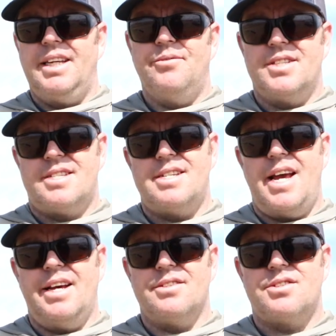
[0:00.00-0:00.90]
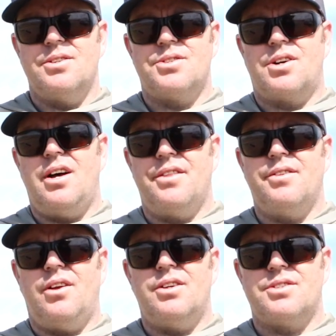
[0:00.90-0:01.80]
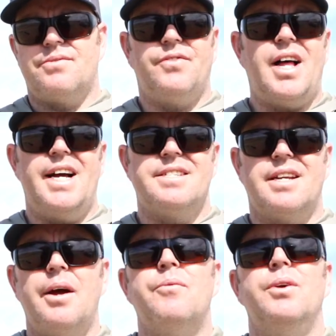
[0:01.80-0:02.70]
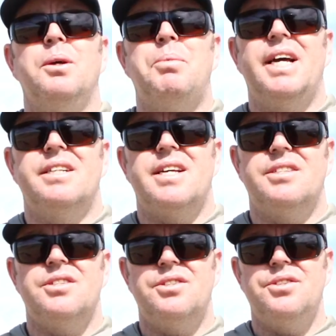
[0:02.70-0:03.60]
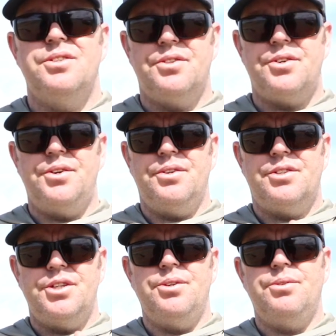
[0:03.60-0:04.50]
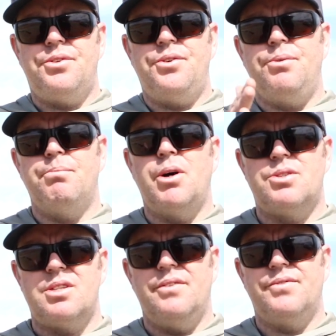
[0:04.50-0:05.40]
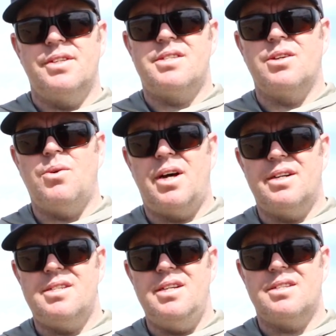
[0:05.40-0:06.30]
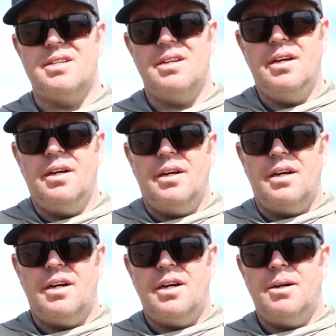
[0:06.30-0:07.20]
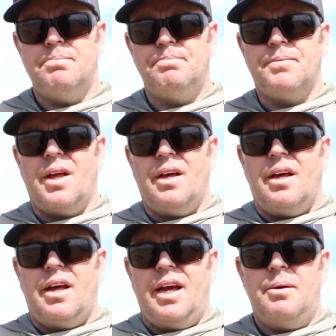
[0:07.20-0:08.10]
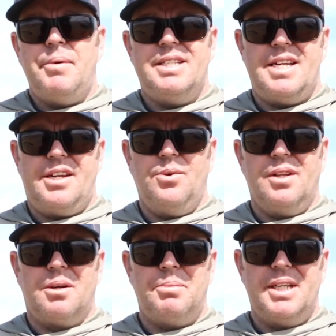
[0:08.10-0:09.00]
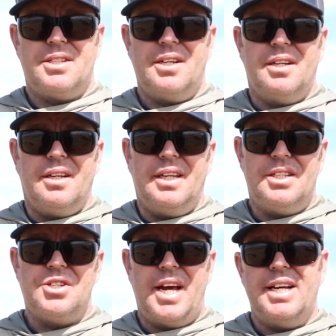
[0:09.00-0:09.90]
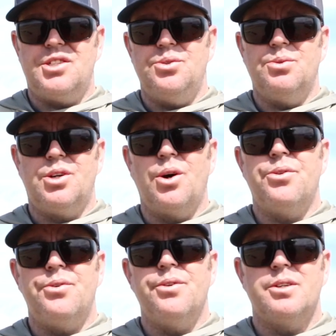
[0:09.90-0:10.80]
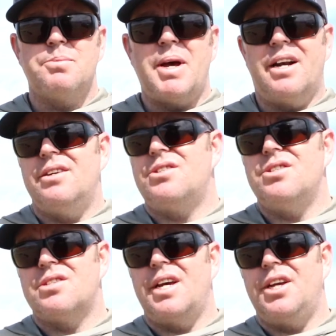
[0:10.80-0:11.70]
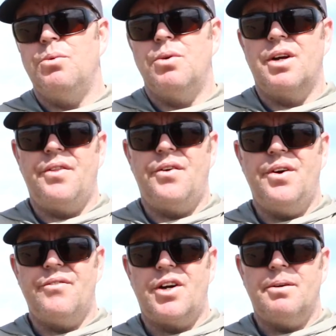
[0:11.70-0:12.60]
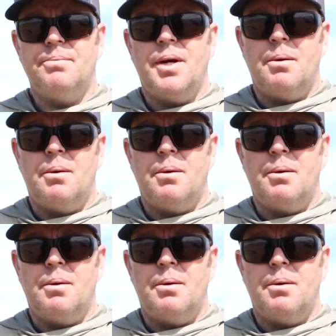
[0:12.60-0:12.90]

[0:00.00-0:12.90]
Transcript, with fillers: even snails, those are all flies that I really pay attention to through most of the stillwater season. And it may take you a little bit to each day to go through those patterns just like you would on the river.